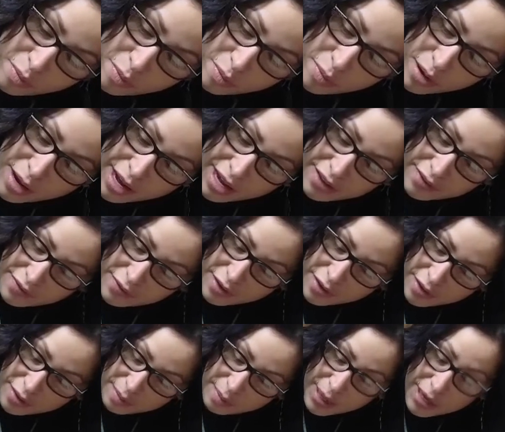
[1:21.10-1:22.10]
kind of
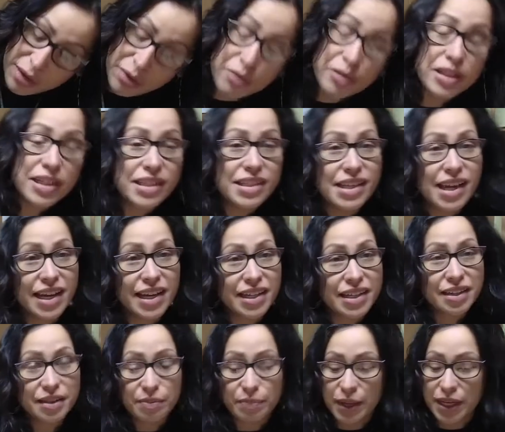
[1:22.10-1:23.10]
my own design
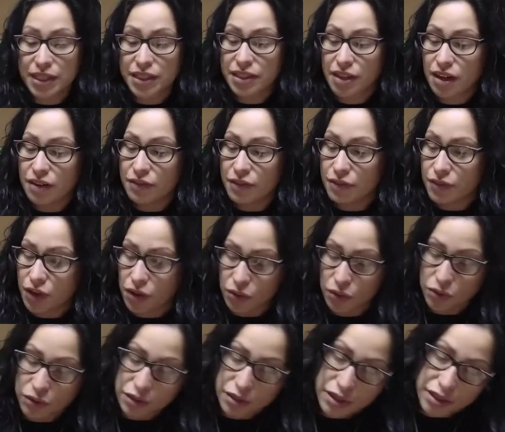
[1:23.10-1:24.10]
based off of our
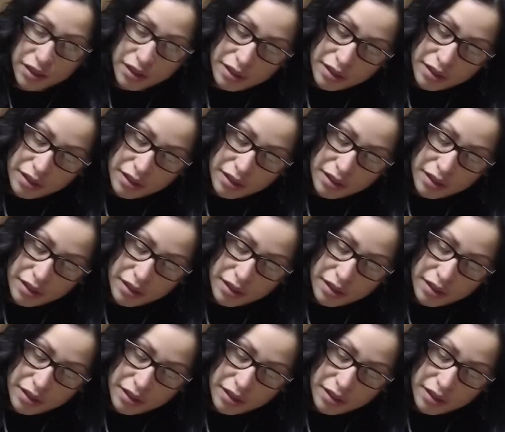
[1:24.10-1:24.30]
older